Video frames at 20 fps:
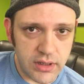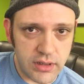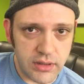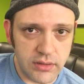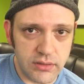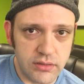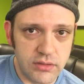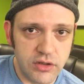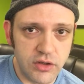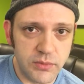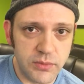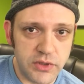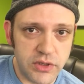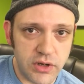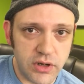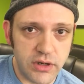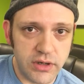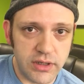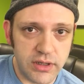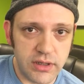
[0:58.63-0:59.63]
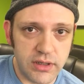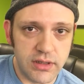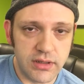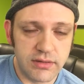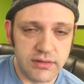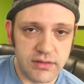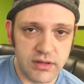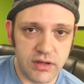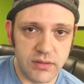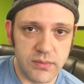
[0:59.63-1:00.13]
our Luminaria
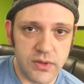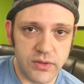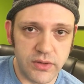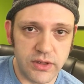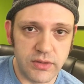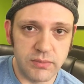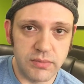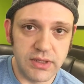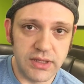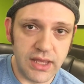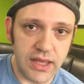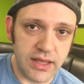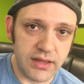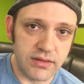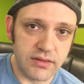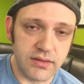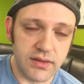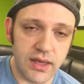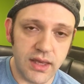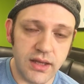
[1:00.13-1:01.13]
ceremony begins.